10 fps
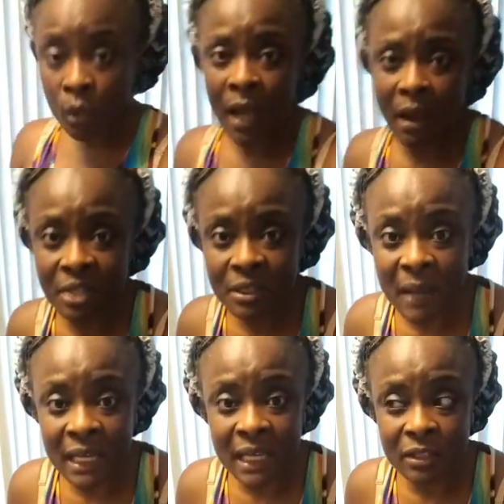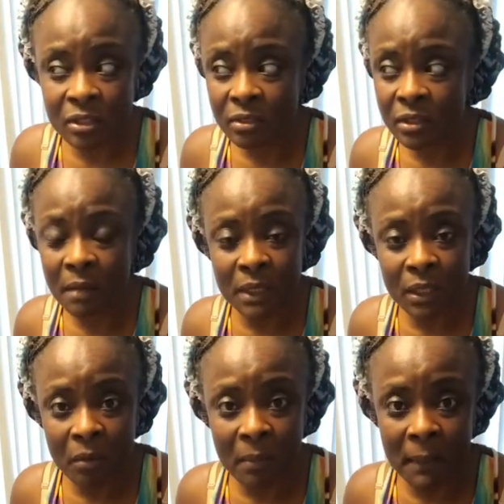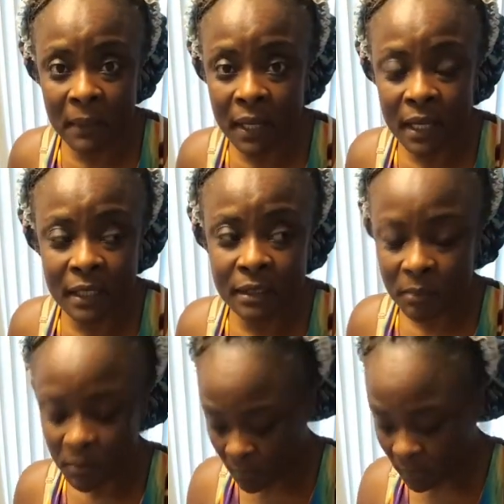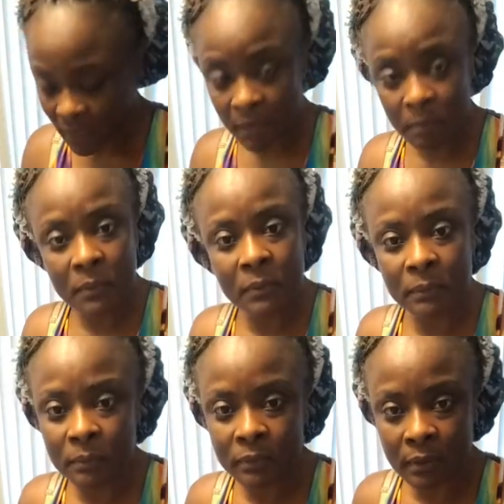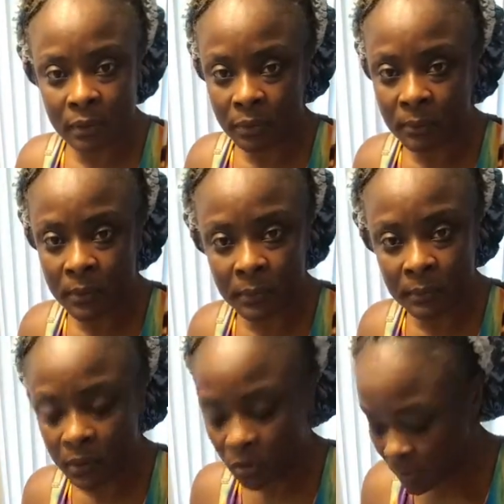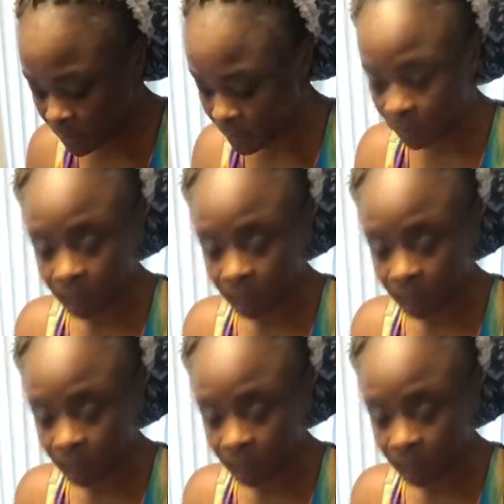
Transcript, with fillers: I responded to something on my page. People be getting people oh people be tripping.